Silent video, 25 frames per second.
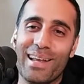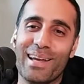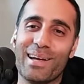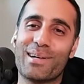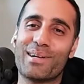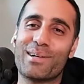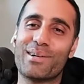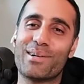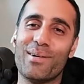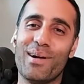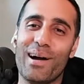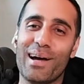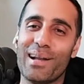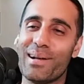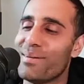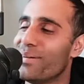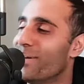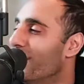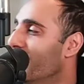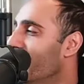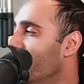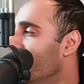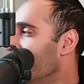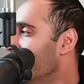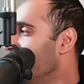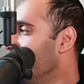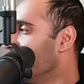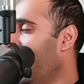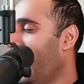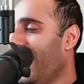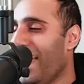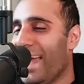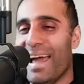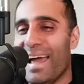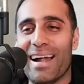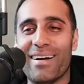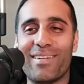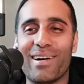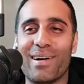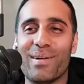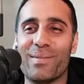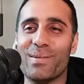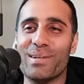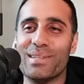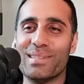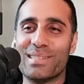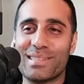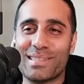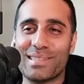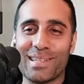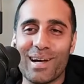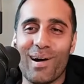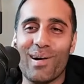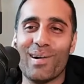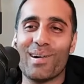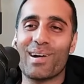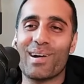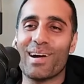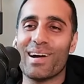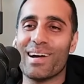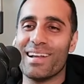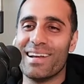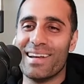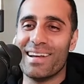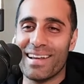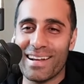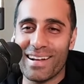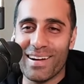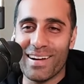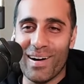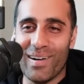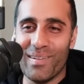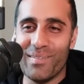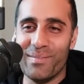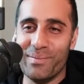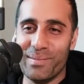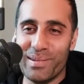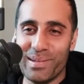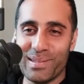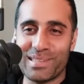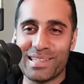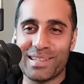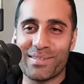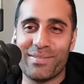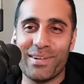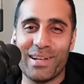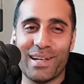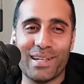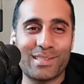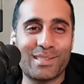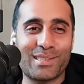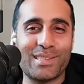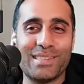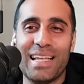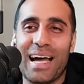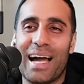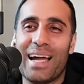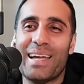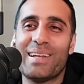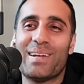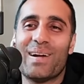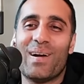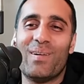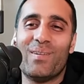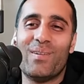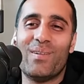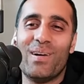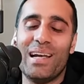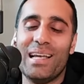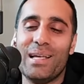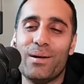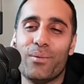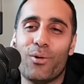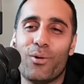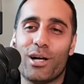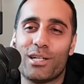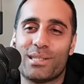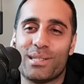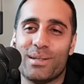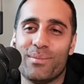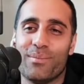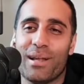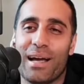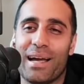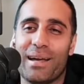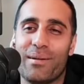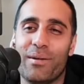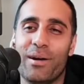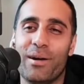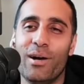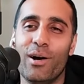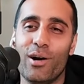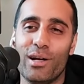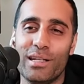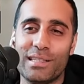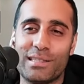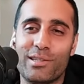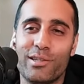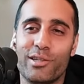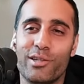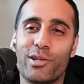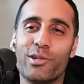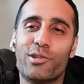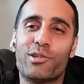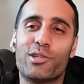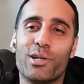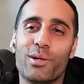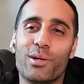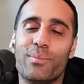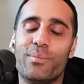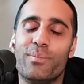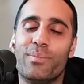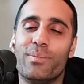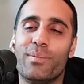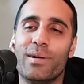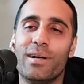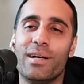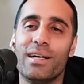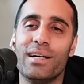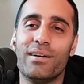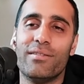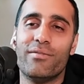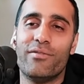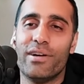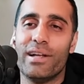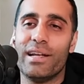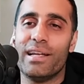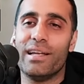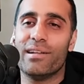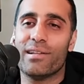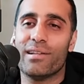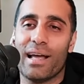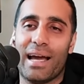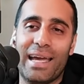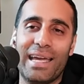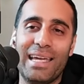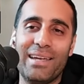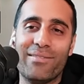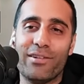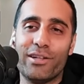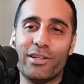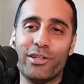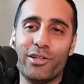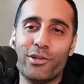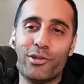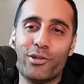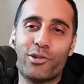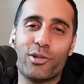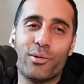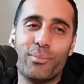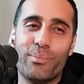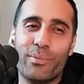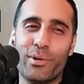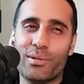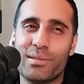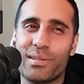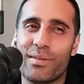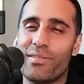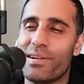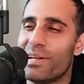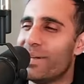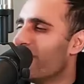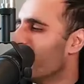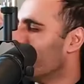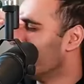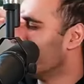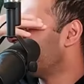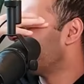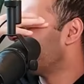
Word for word: incredible that era was so good of music videos because now you don't really watch them. Like it's the YouTube video, like even YouTube we, music videos